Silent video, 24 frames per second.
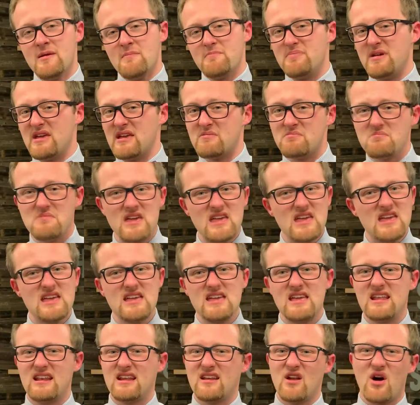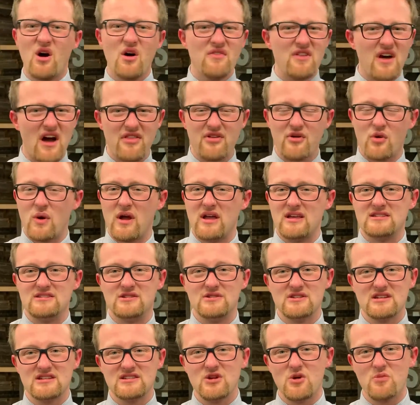being mean and all the other ways
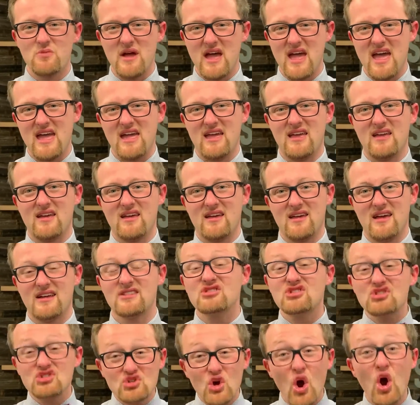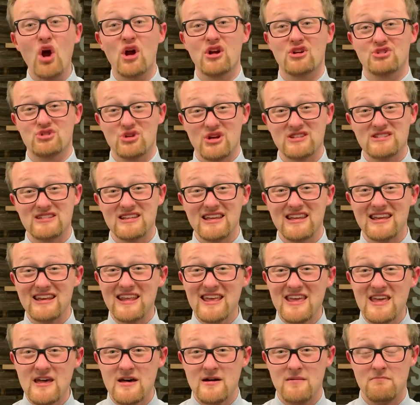you disobey and start trusting in
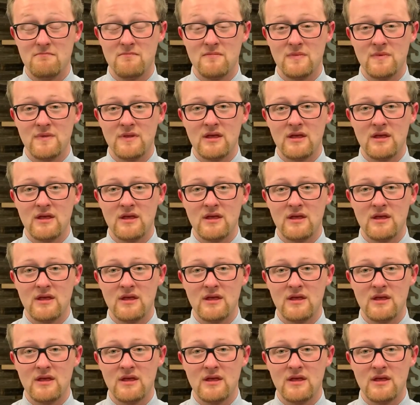Him.